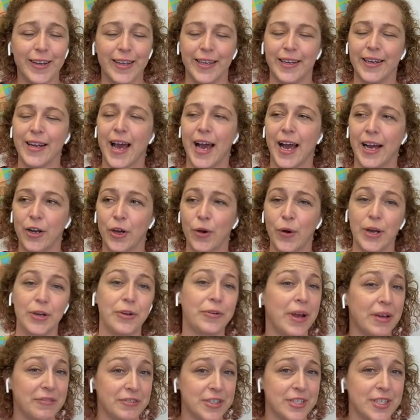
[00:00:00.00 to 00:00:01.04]
and I know I
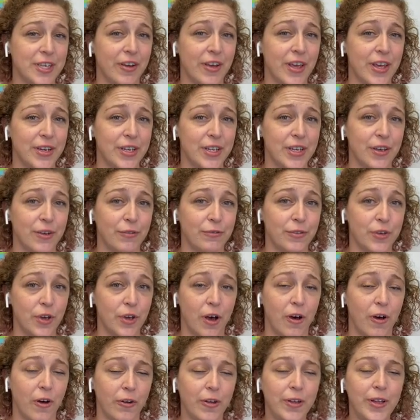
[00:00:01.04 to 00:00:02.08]
don't have to tell any of
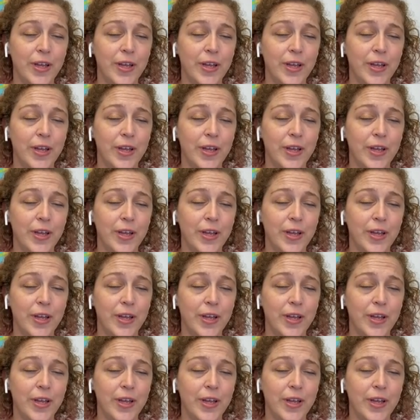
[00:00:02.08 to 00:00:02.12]
y'all